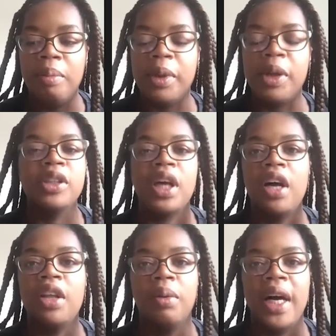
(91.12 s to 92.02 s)
Because
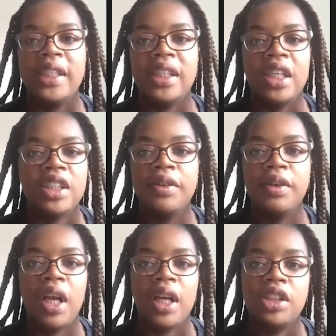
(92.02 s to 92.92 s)
otherwise I just feel
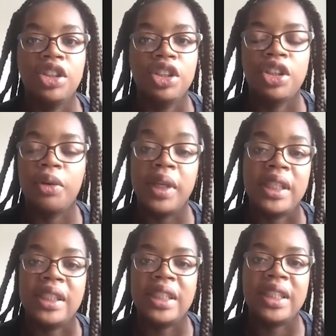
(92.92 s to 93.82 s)
like it's just so
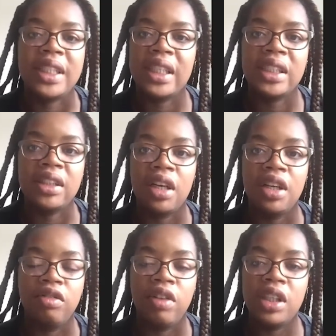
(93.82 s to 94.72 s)
easy to get stuck
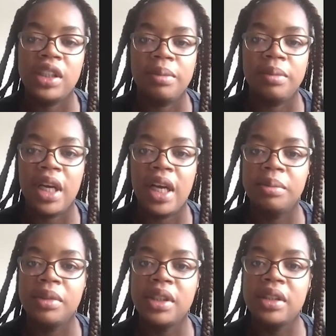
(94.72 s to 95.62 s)
in a rut sometimes.